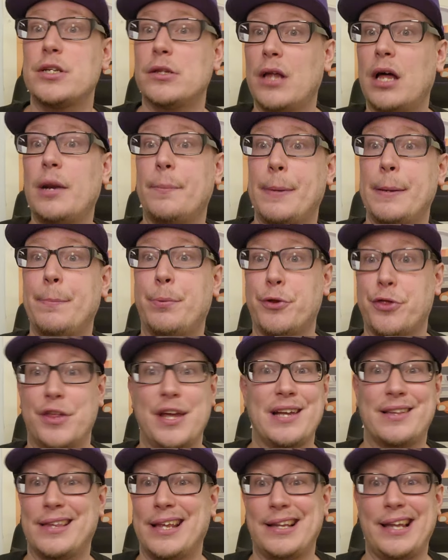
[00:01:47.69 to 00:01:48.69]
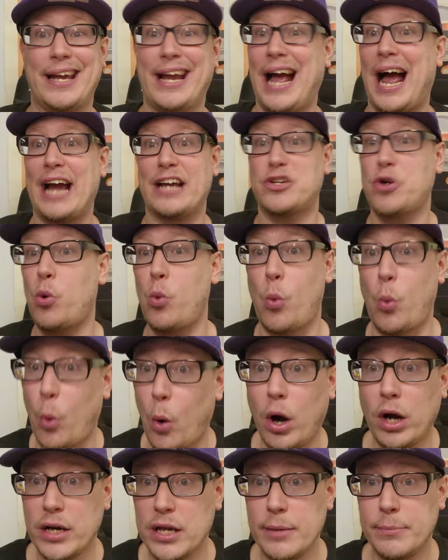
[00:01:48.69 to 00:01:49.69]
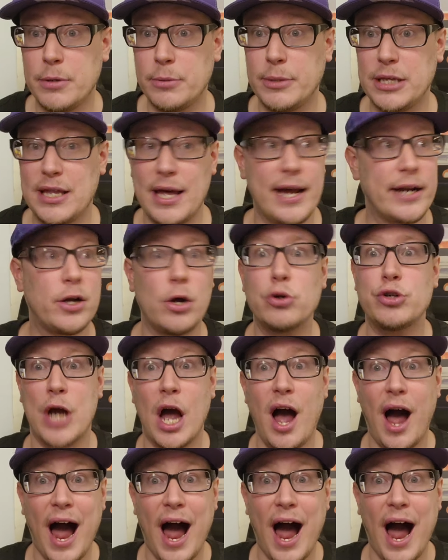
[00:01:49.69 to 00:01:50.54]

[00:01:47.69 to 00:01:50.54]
A lot of people think that like, I don't want him to be the head coach.